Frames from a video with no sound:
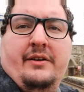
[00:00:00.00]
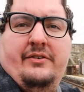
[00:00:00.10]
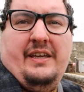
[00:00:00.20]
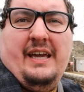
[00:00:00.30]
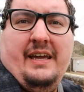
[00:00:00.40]

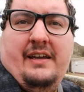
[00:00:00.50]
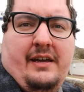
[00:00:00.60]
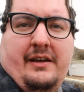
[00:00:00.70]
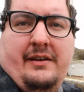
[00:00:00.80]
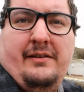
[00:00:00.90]
So yeah,
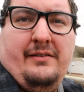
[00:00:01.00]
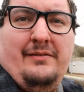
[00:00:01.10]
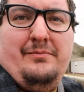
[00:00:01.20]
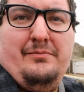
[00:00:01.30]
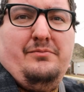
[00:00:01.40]

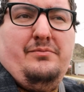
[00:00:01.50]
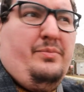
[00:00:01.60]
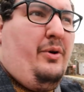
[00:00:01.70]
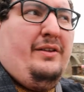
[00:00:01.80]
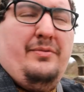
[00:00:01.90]

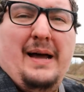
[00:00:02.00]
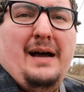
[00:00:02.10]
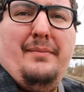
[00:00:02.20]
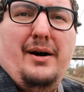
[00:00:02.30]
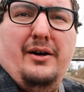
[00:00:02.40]
but it's
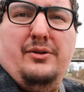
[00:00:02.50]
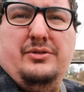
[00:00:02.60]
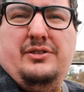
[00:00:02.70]
about a mile,